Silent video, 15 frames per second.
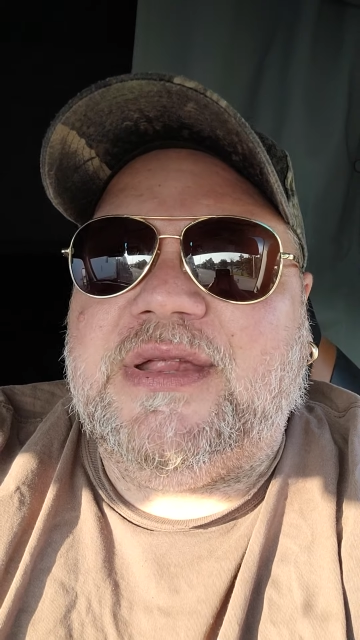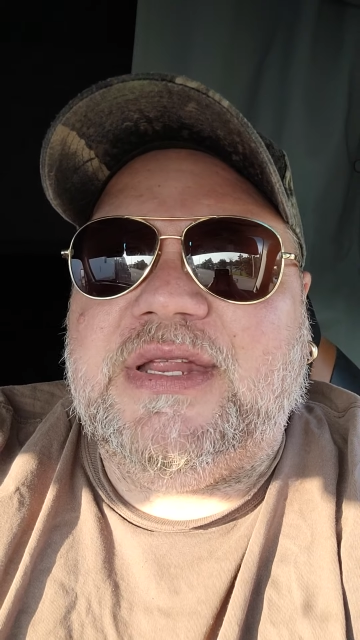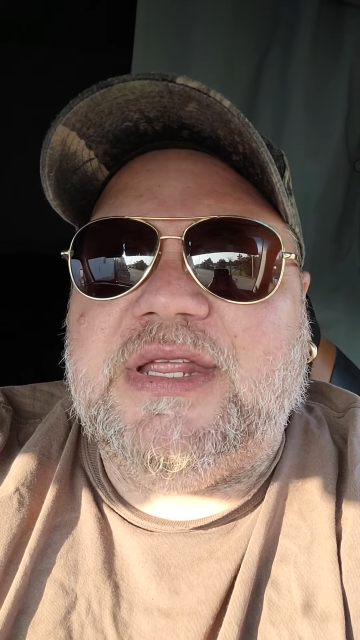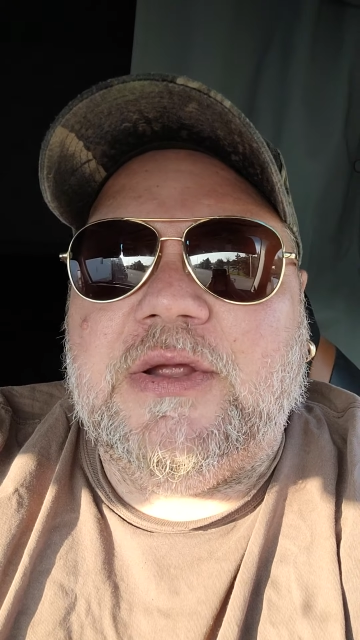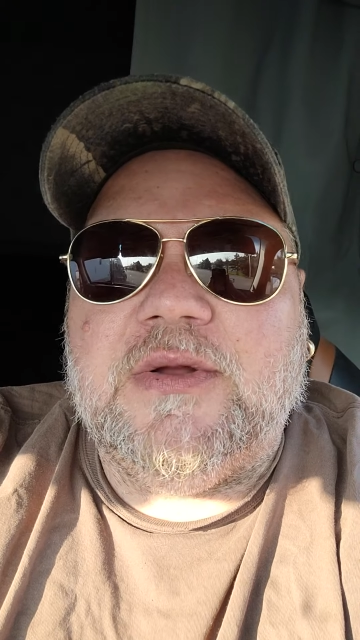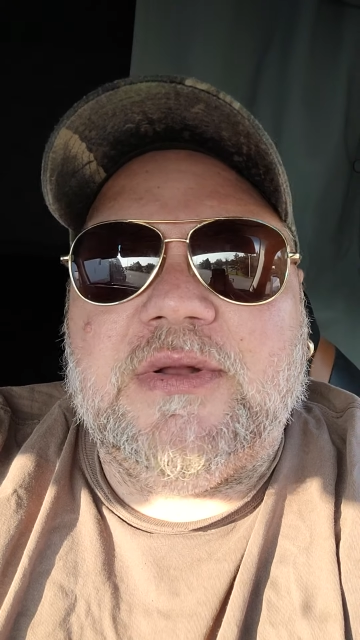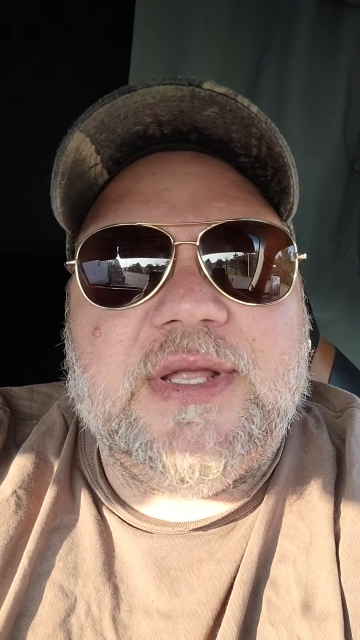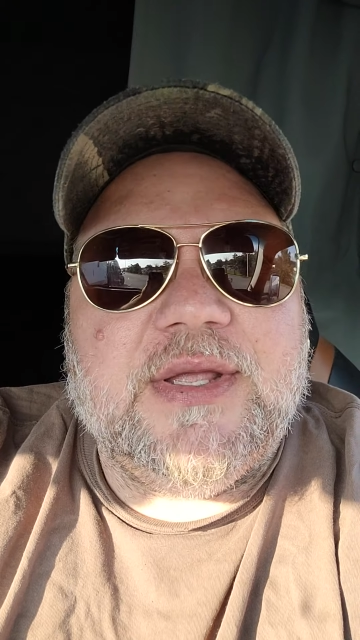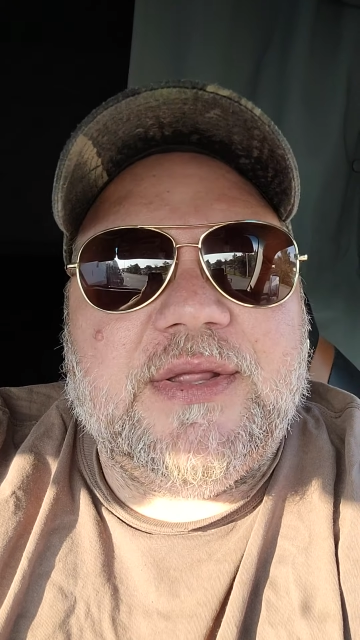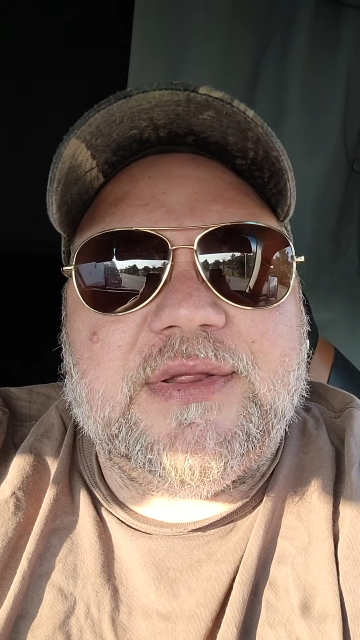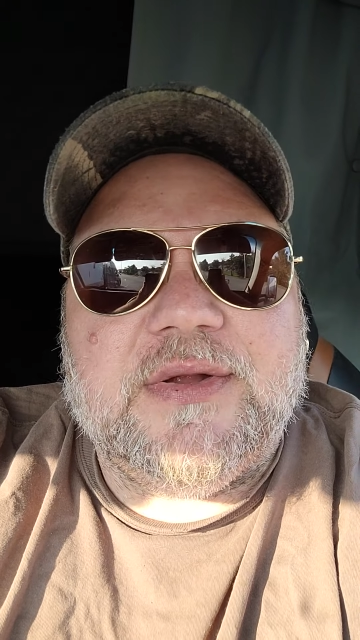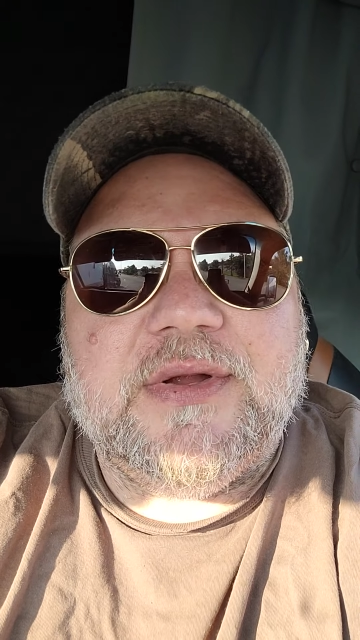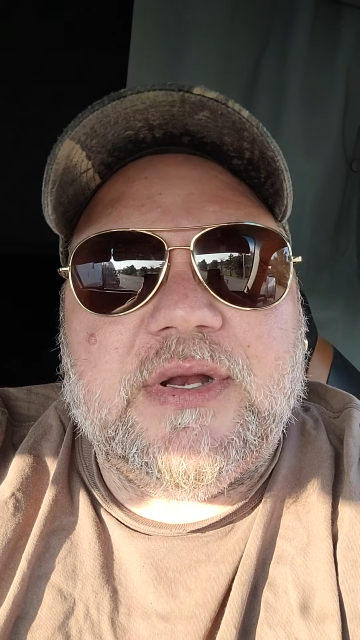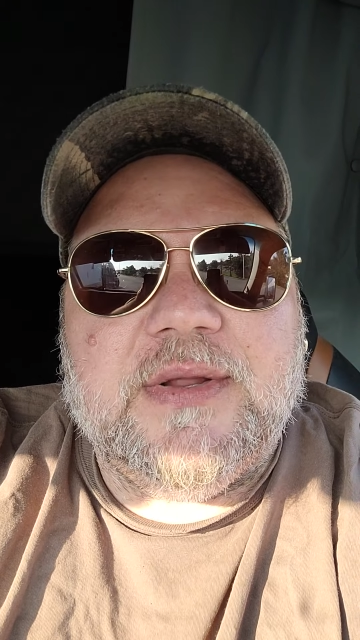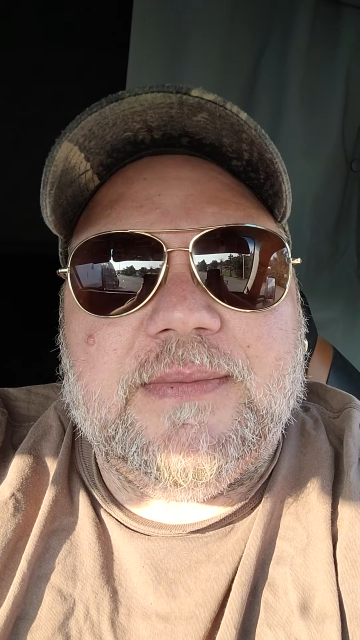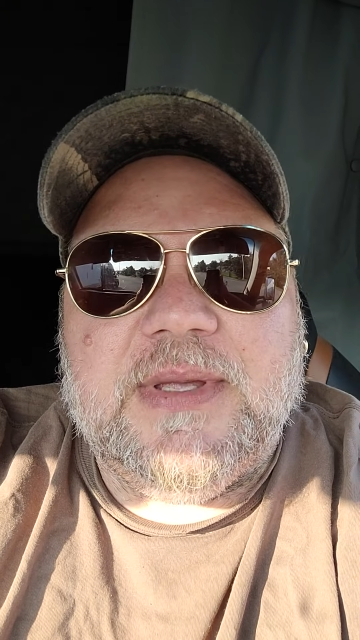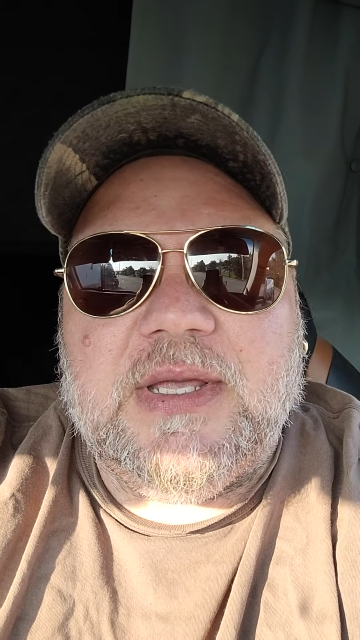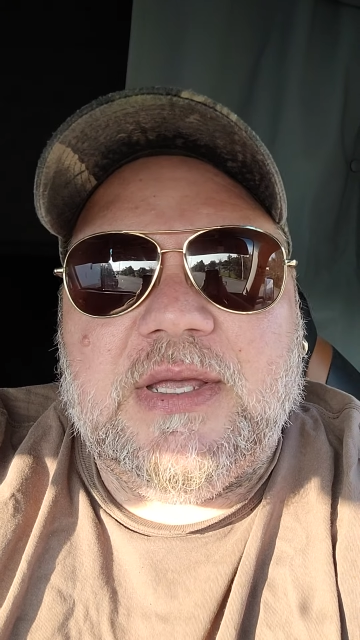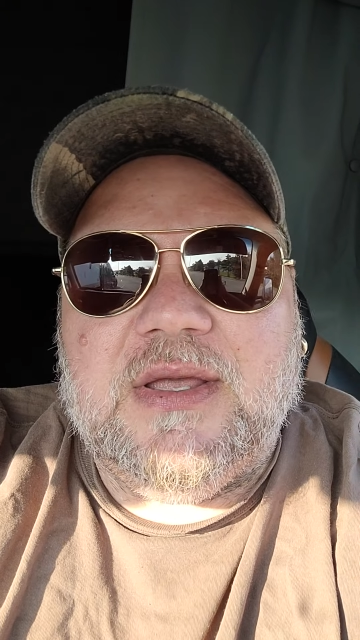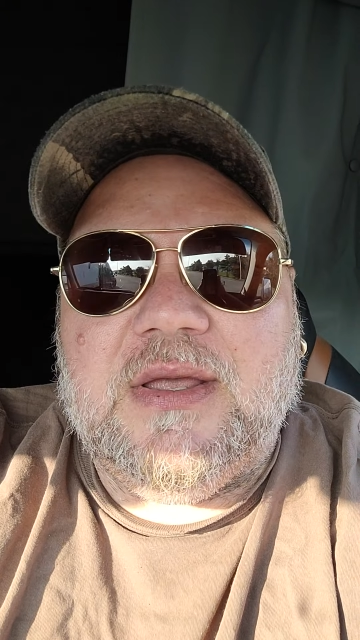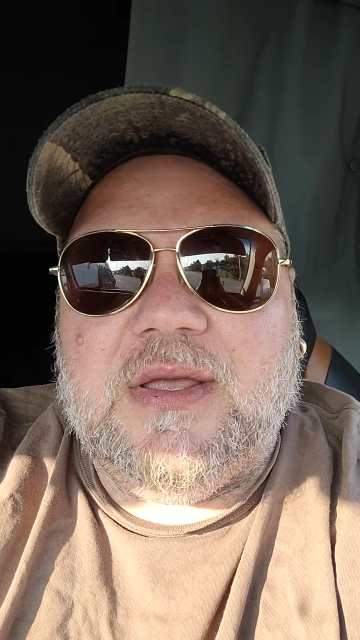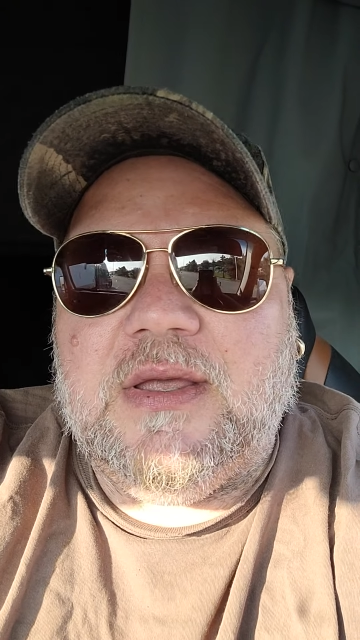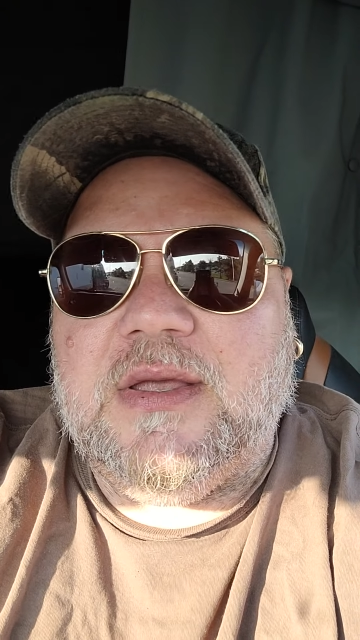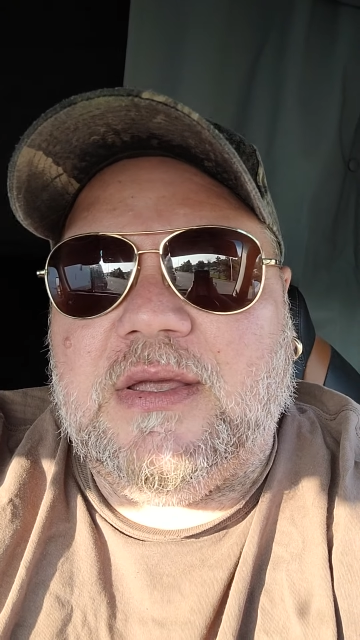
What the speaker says: and yearlings are going to be